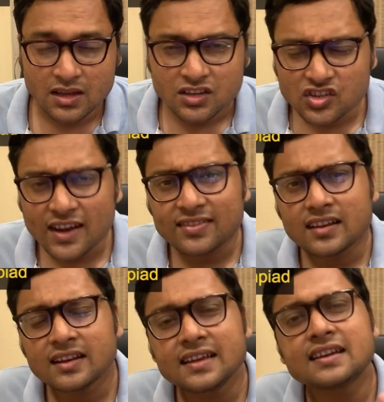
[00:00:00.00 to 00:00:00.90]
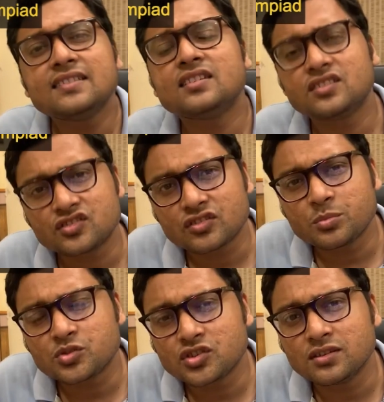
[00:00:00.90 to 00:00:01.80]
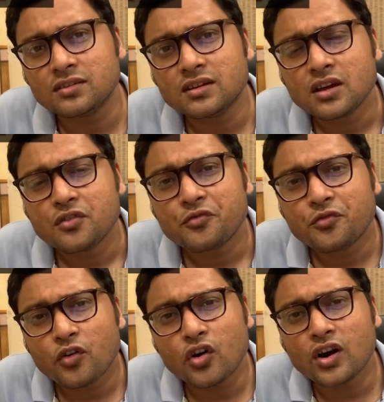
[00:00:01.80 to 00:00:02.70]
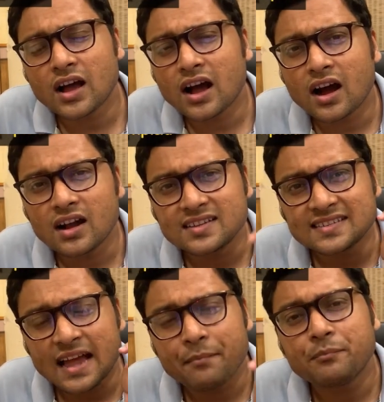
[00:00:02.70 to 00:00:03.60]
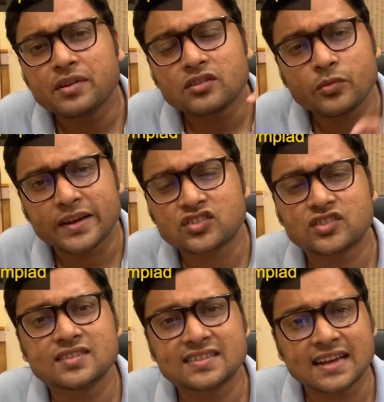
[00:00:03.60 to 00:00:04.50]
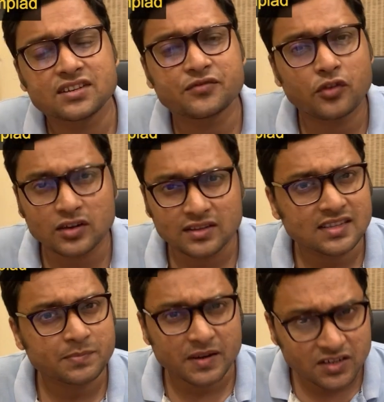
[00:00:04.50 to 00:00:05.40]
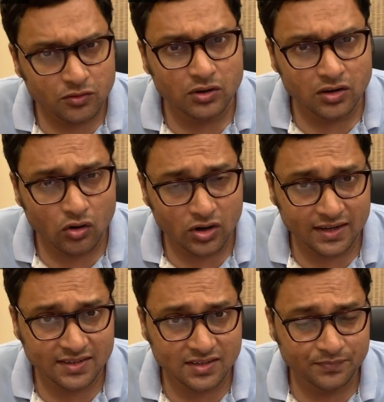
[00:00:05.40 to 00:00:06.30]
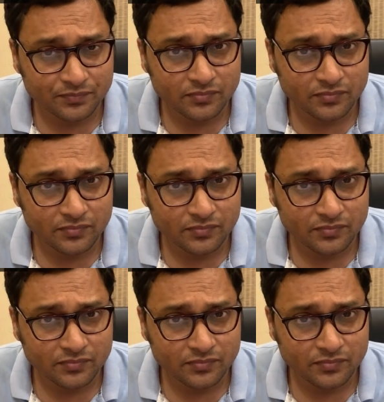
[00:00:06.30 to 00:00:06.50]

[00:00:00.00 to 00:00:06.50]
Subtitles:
Check the link in the description for a sample question set for this particular contest.